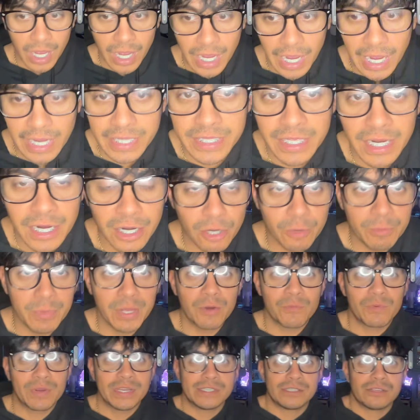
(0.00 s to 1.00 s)
I did a little bit
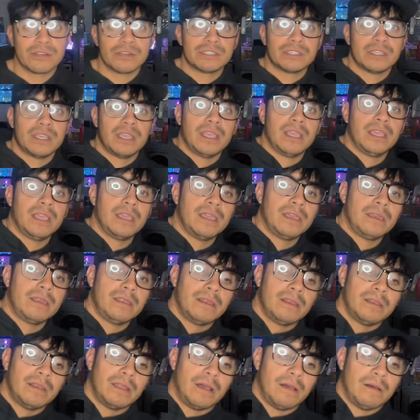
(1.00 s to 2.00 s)
of research
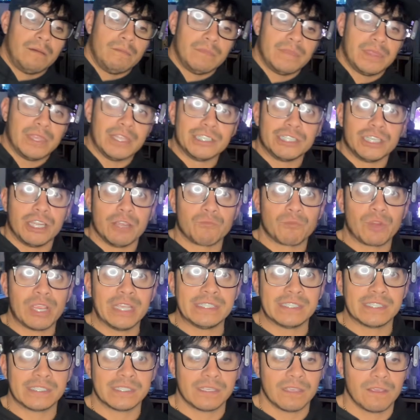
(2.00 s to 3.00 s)
in the gem
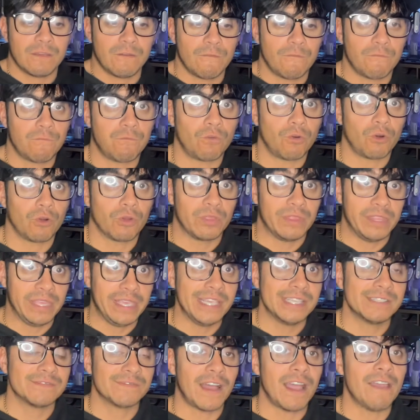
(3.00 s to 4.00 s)
rates for
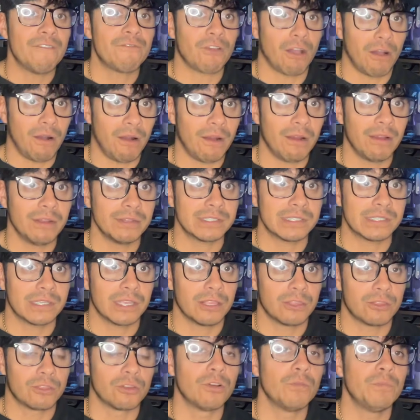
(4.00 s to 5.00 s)
these 5 cards
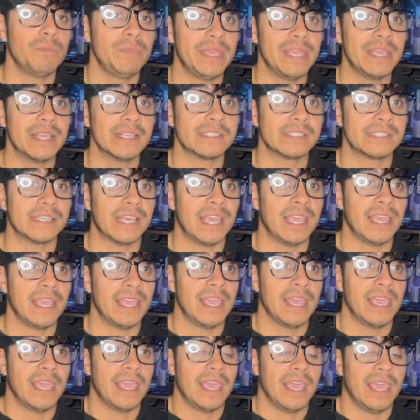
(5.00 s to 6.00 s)
through PSA,
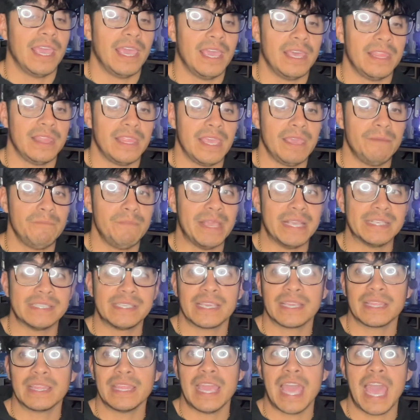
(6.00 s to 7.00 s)
and they
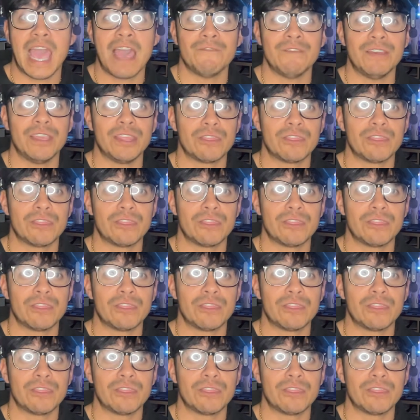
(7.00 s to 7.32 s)
basically have a